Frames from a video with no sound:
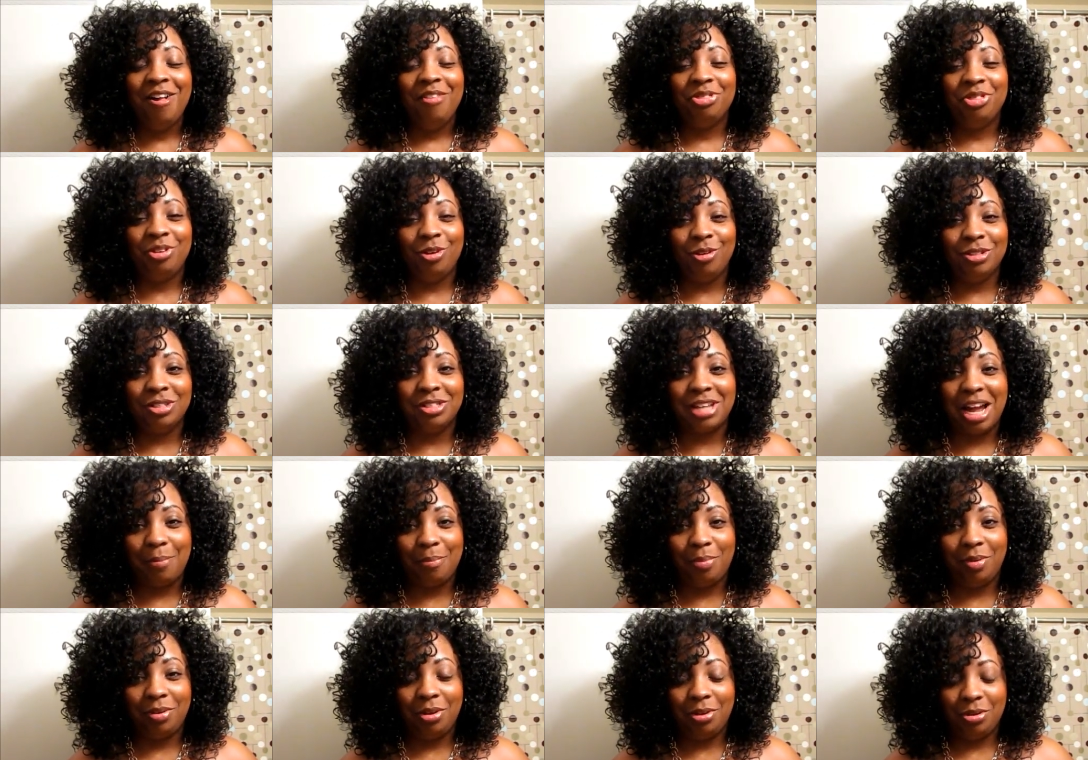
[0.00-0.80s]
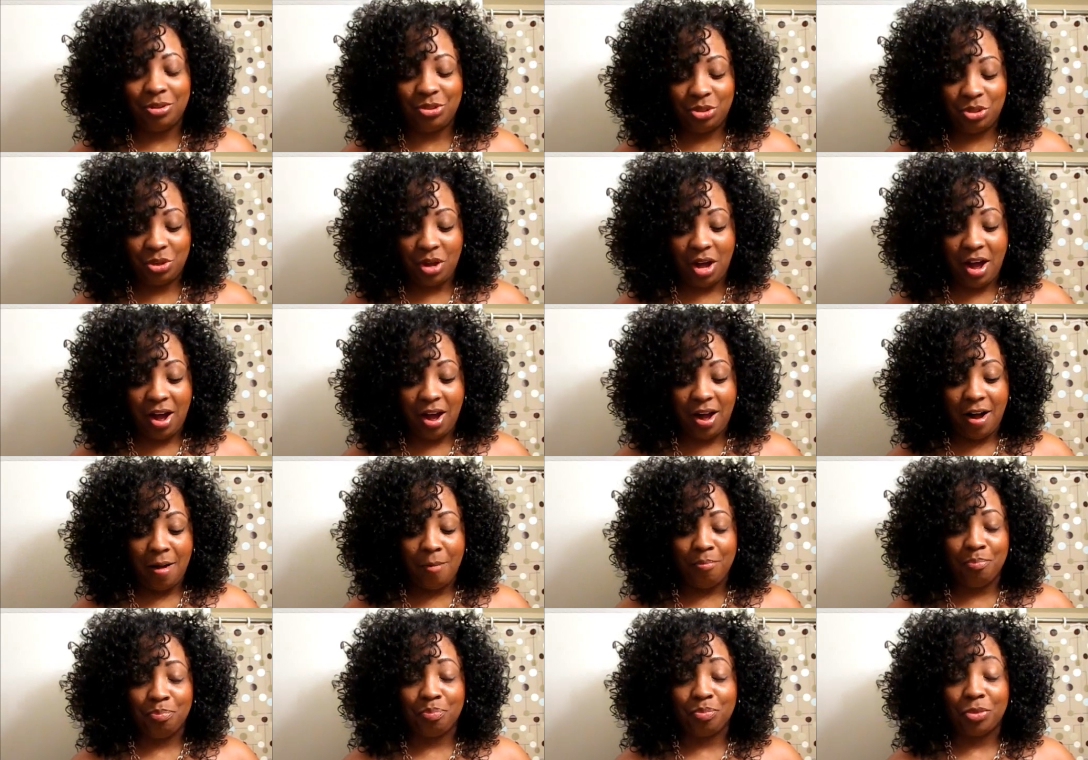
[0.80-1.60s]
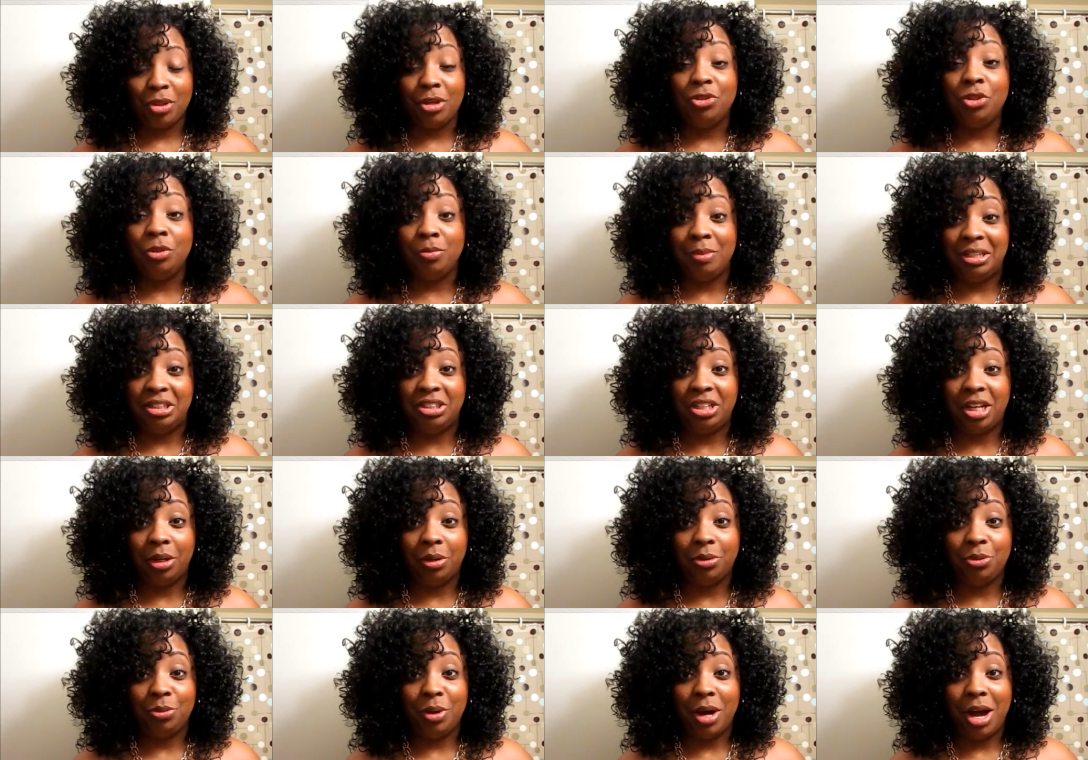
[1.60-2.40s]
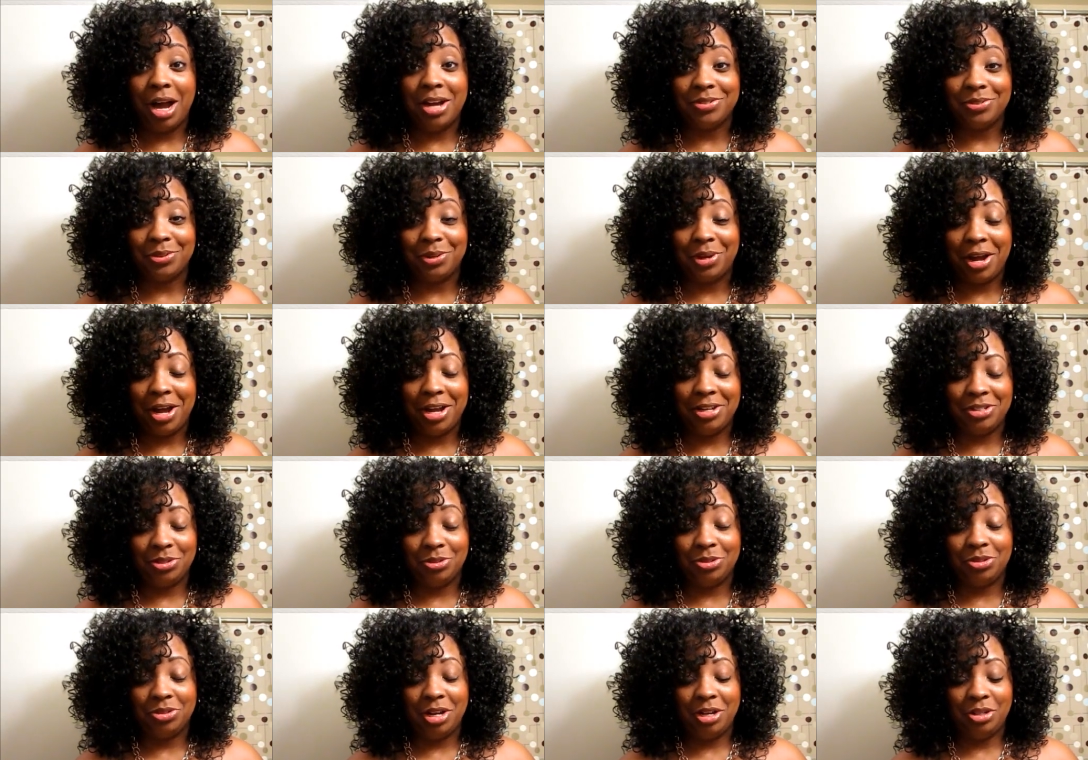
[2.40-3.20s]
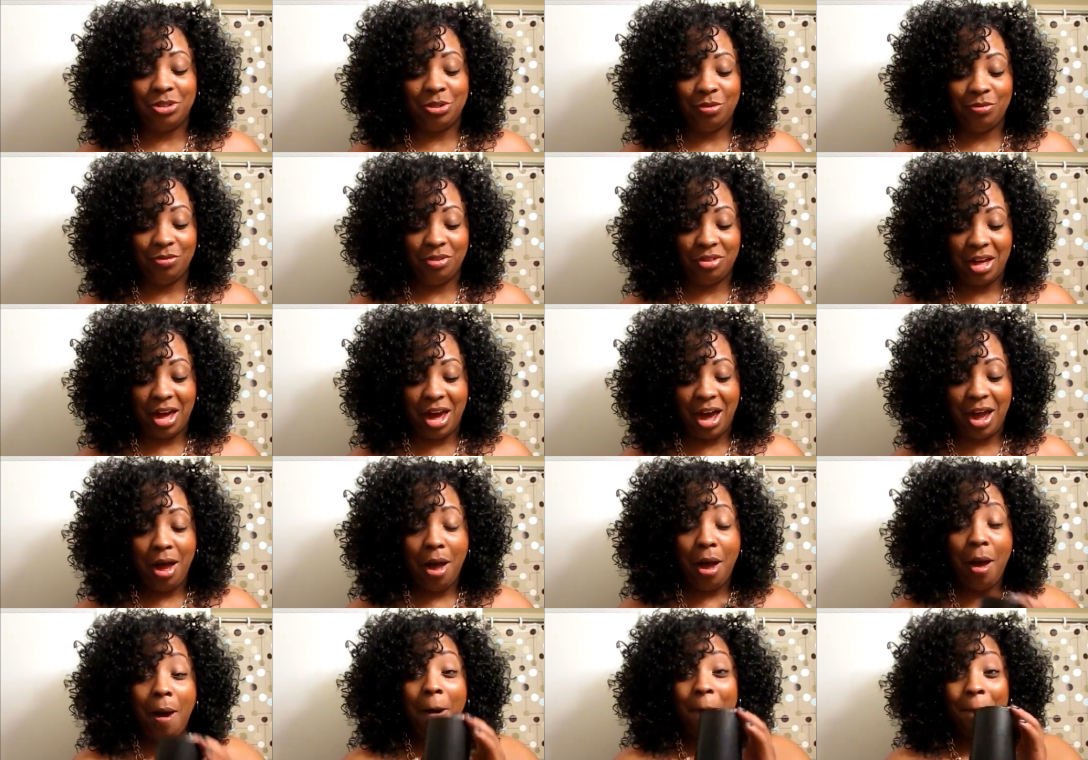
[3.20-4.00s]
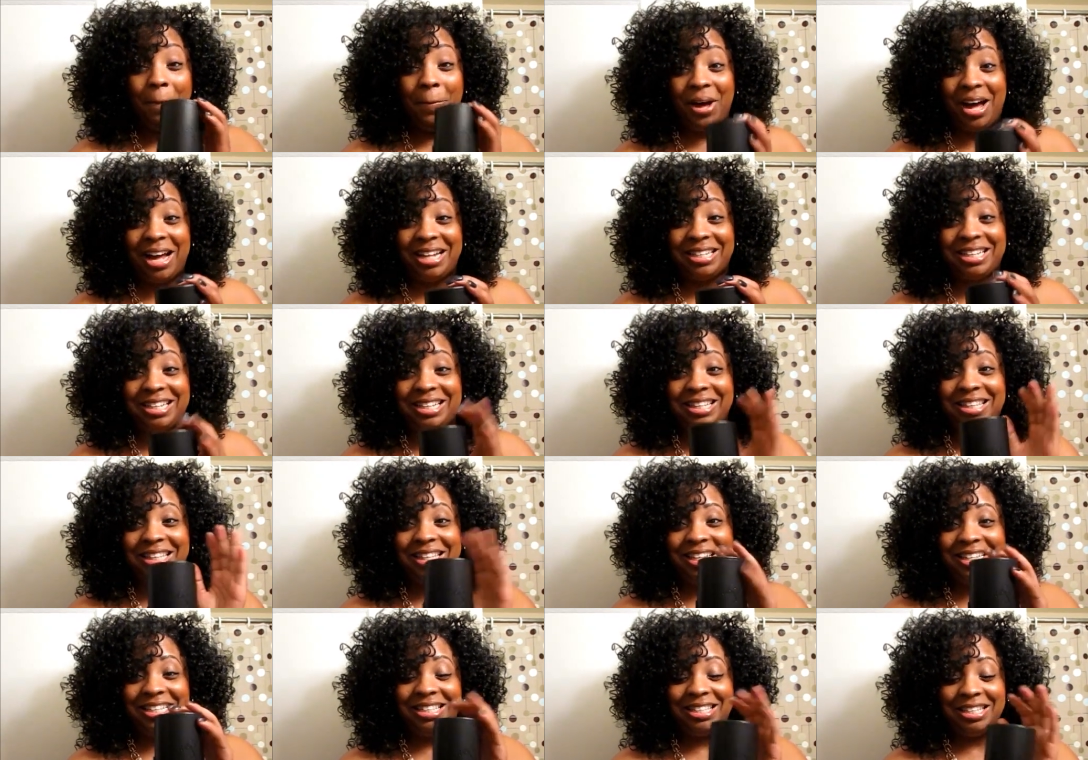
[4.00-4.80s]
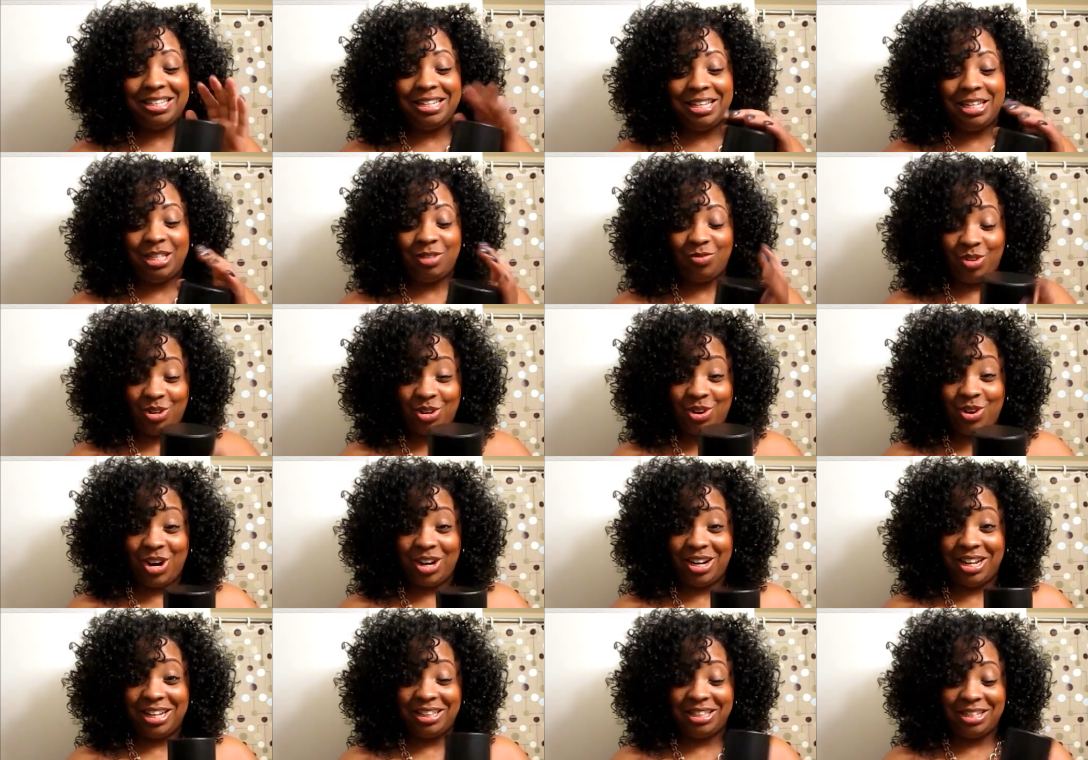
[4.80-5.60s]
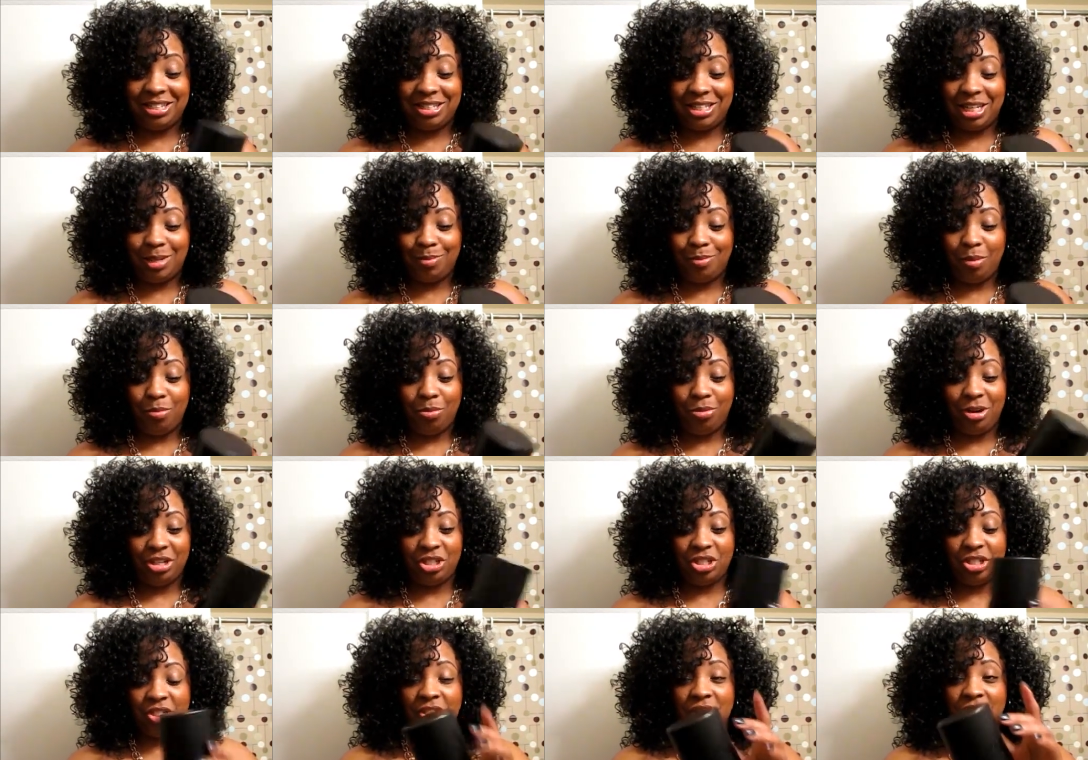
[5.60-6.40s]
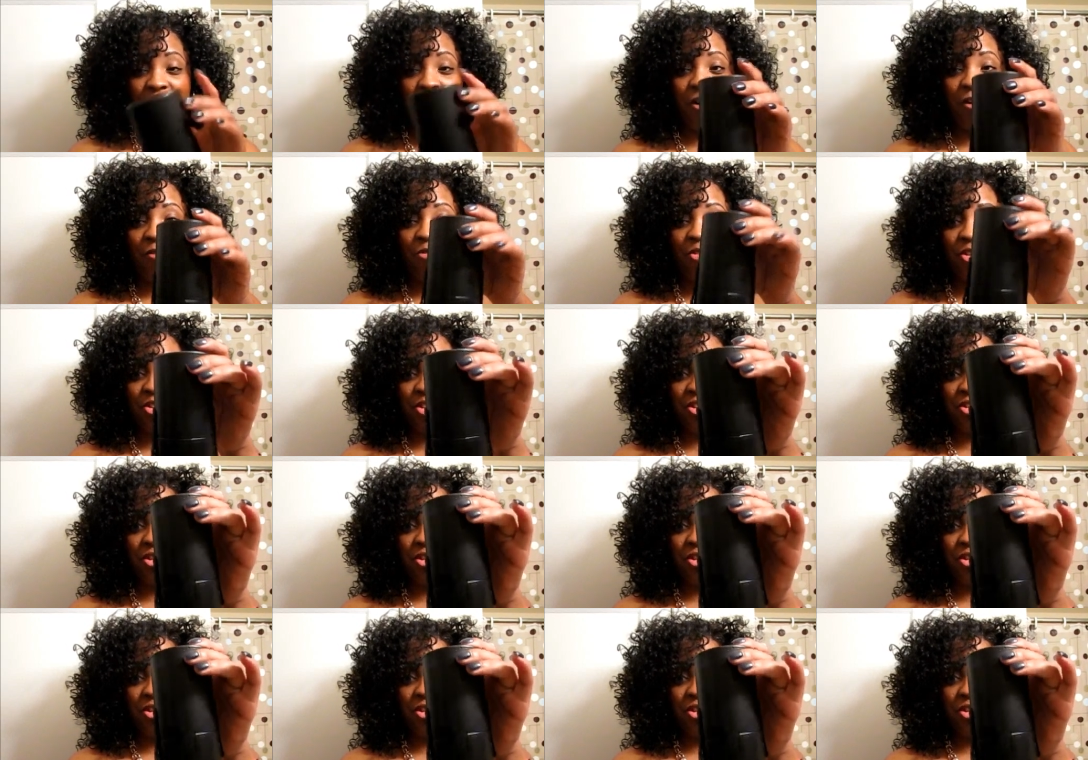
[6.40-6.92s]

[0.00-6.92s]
those type of looks to my channel, you guys, okay? So stay tuned for that. But this is regarding the Sigma brushes. So this is